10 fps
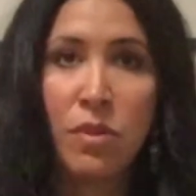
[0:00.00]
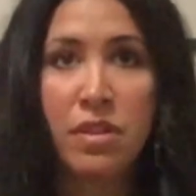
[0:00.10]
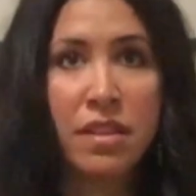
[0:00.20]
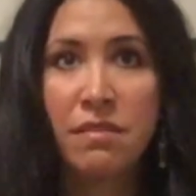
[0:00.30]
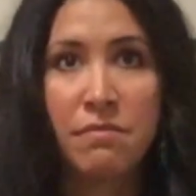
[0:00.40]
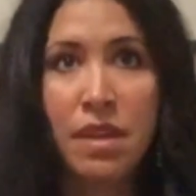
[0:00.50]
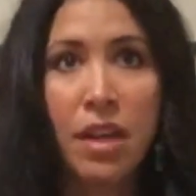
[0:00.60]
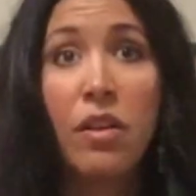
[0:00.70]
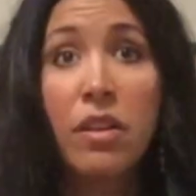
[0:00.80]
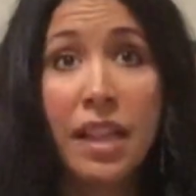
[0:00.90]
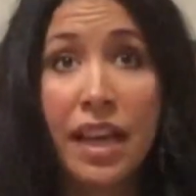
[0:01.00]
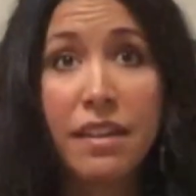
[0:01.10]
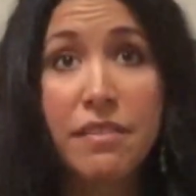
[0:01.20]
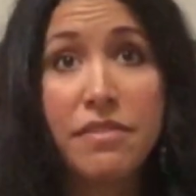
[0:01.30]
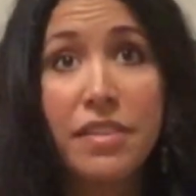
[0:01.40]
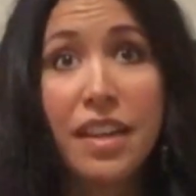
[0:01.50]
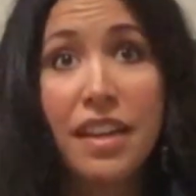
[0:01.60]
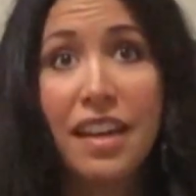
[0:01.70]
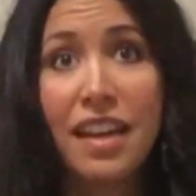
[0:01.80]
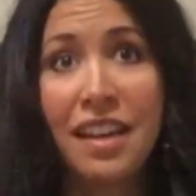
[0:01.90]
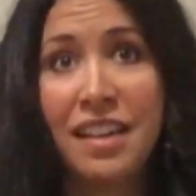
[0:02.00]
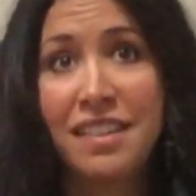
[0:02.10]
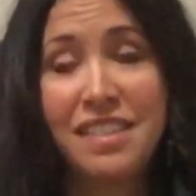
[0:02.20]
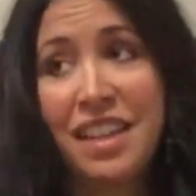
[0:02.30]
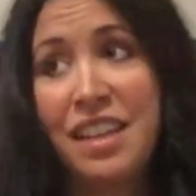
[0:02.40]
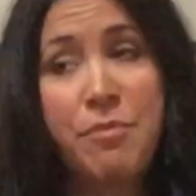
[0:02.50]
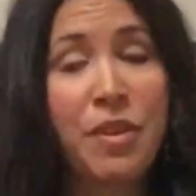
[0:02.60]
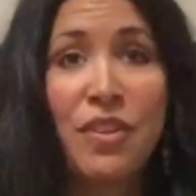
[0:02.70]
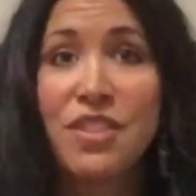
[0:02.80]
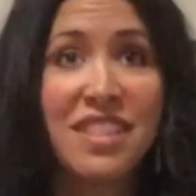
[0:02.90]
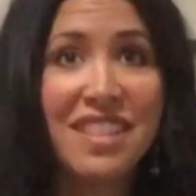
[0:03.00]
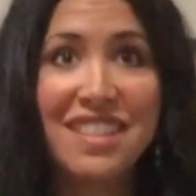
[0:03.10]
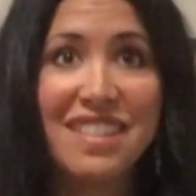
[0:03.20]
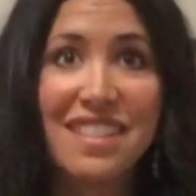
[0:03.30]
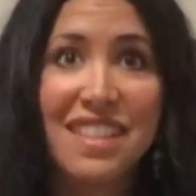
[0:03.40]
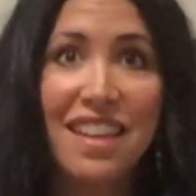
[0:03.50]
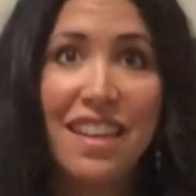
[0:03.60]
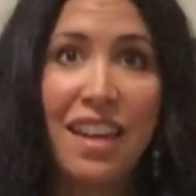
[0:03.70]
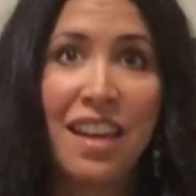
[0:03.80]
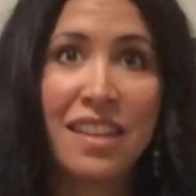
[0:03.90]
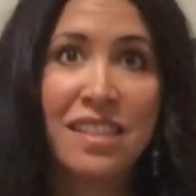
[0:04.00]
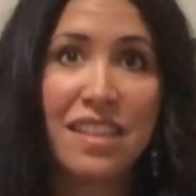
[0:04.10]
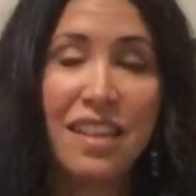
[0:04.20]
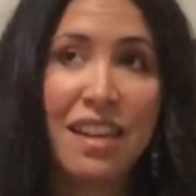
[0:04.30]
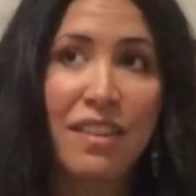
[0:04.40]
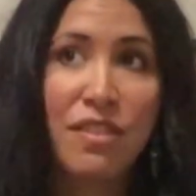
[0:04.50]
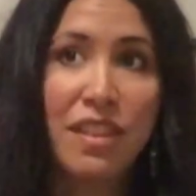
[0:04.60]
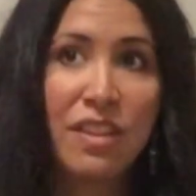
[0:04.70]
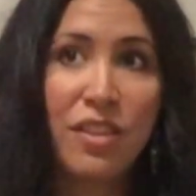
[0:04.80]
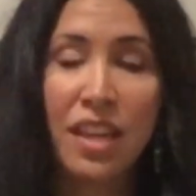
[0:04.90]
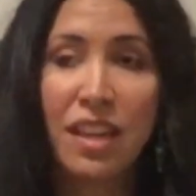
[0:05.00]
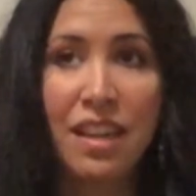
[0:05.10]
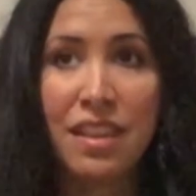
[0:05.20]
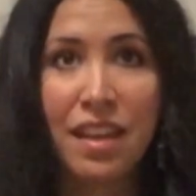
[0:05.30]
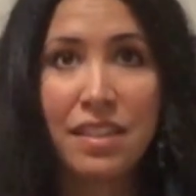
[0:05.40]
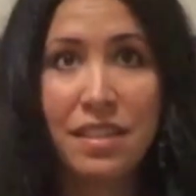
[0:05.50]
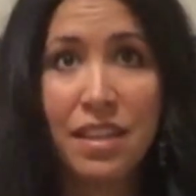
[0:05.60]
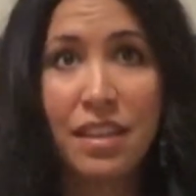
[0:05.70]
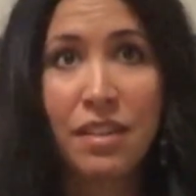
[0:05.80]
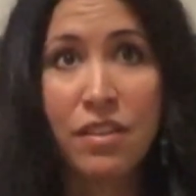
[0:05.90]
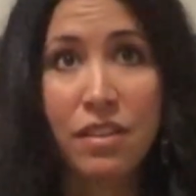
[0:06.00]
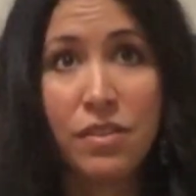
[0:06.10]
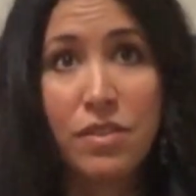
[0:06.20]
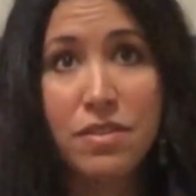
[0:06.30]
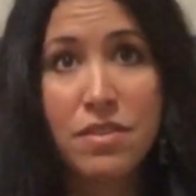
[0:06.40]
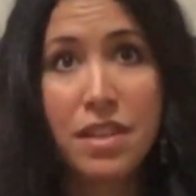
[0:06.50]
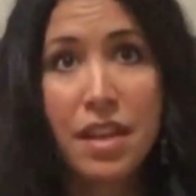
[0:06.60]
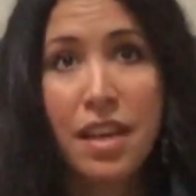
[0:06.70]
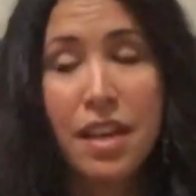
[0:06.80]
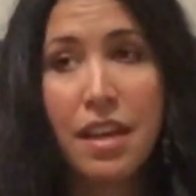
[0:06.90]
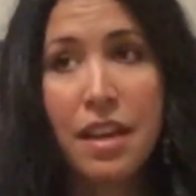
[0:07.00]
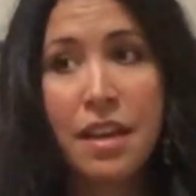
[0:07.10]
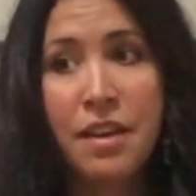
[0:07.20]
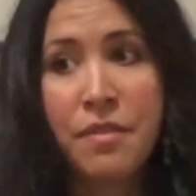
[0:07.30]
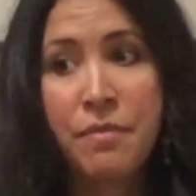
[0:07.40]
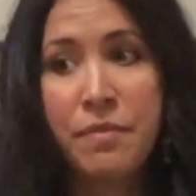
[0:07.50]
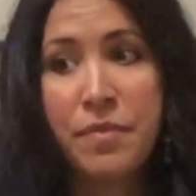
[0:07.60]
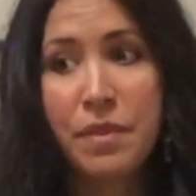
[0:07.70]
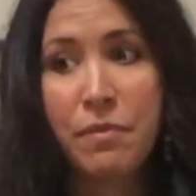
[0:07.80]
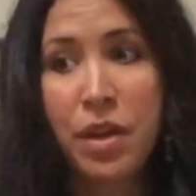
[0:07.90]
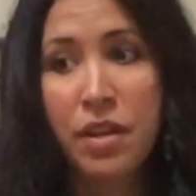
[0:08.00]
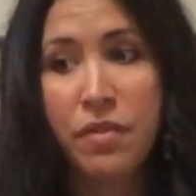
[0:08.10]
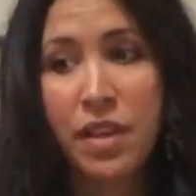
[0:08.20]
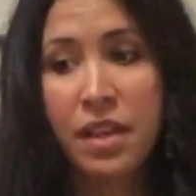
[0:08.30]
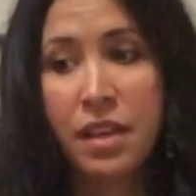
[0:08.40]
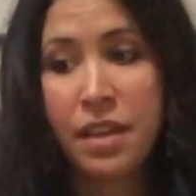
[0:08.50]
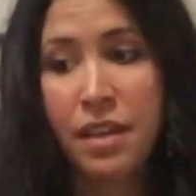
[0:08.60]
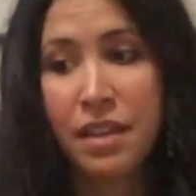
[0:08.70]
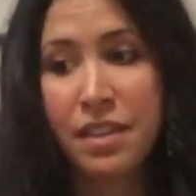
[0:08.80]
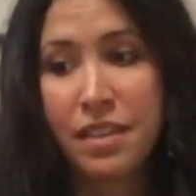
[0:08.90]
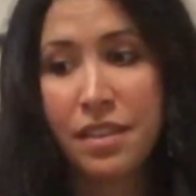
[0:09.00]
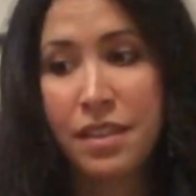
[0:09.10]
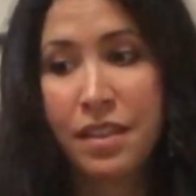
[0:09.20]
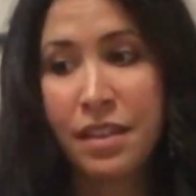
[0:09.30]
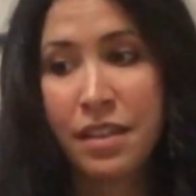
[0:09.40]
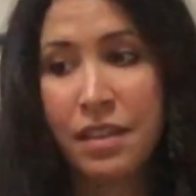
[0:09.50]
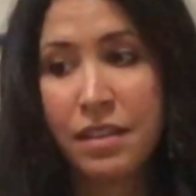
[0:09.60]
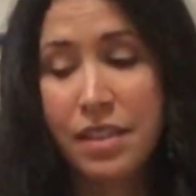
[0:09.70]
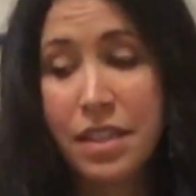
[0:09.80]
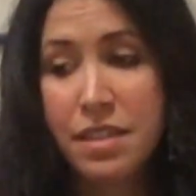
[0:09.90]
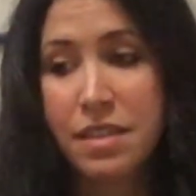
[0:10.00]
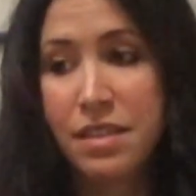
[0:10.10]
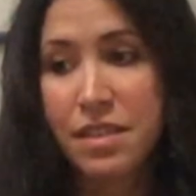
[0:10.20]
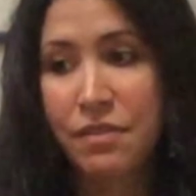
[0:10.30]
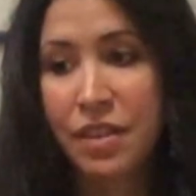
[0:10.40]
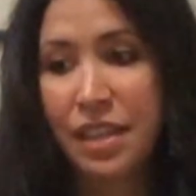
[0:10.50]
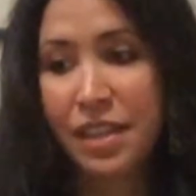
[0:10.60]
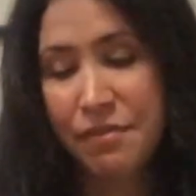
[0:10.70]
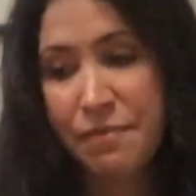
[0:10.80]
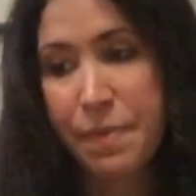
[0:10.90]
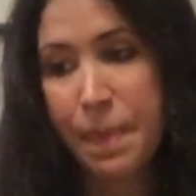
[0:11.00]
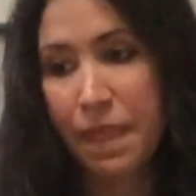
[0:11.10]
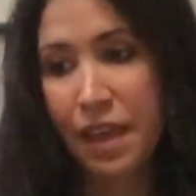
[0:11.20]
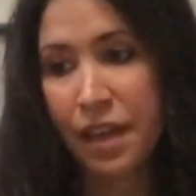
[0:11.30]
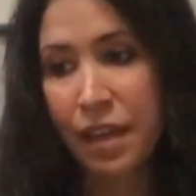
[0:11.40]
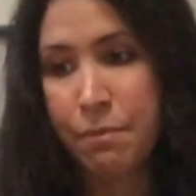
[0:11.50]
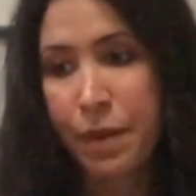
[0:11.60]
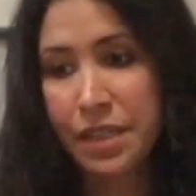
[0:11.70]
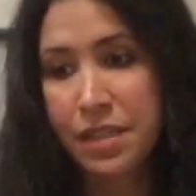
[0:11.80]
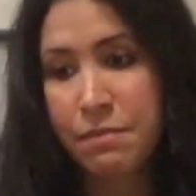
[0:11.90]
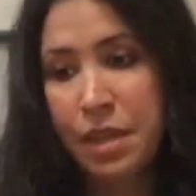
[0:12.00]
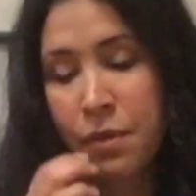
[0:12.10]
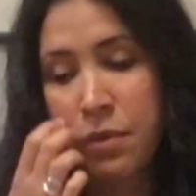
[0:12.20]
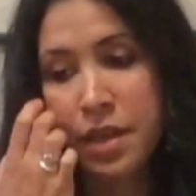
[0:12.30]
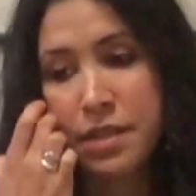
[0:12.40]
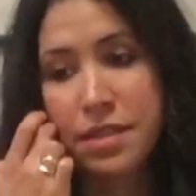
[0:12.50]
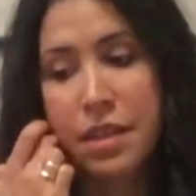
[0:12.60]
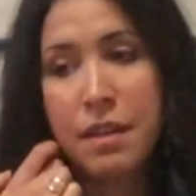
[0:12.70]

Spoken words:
more than my whole life, 30 plus years. And I don't think you can get that in any other course. One of the the teachers that really impacted me was